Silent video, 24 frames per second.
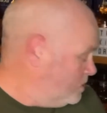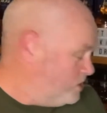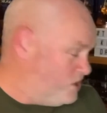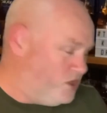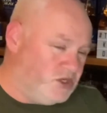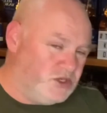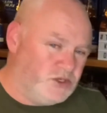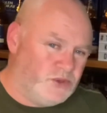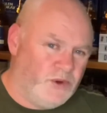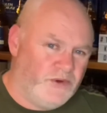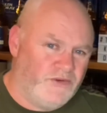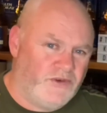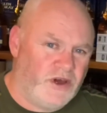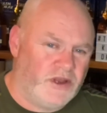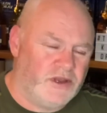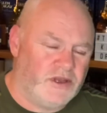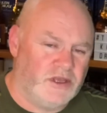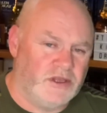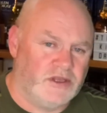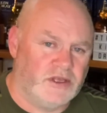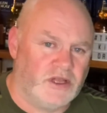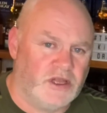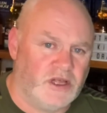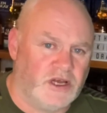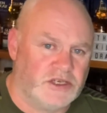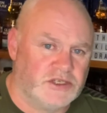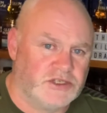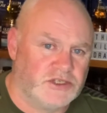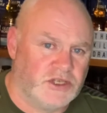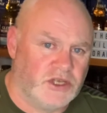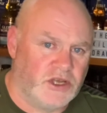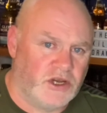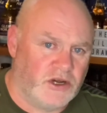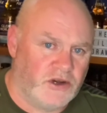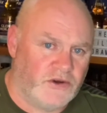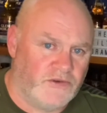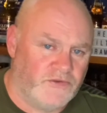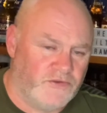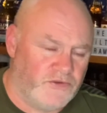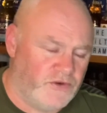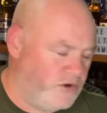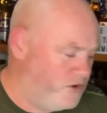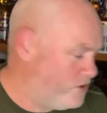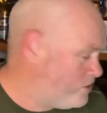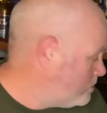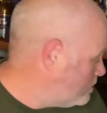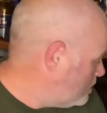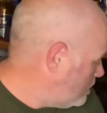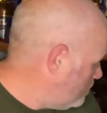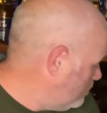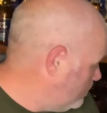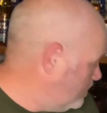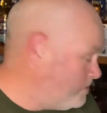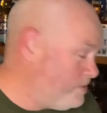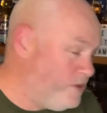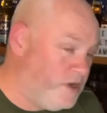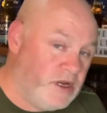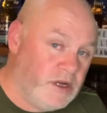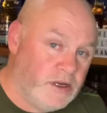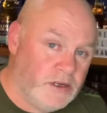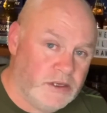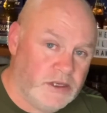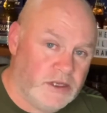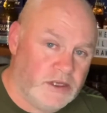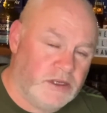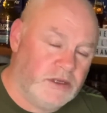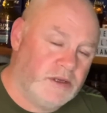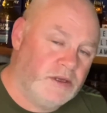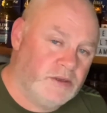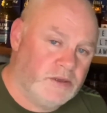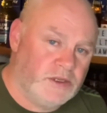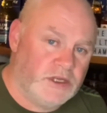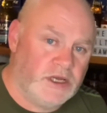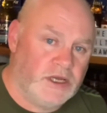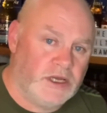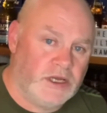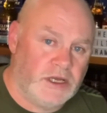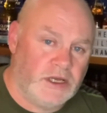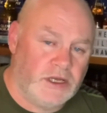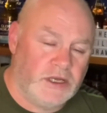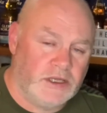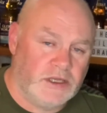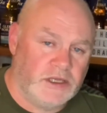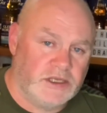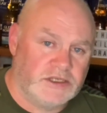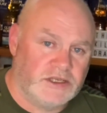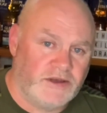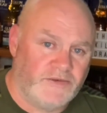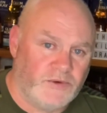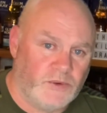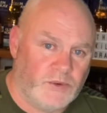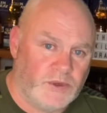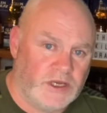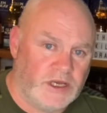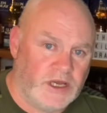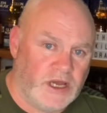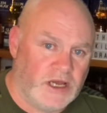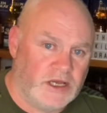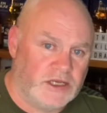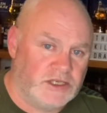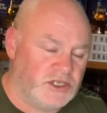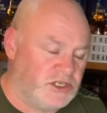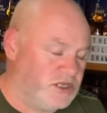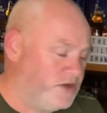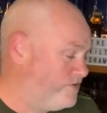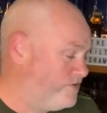So we've had it in the glass there for a wee minute, and let's have a wee sniff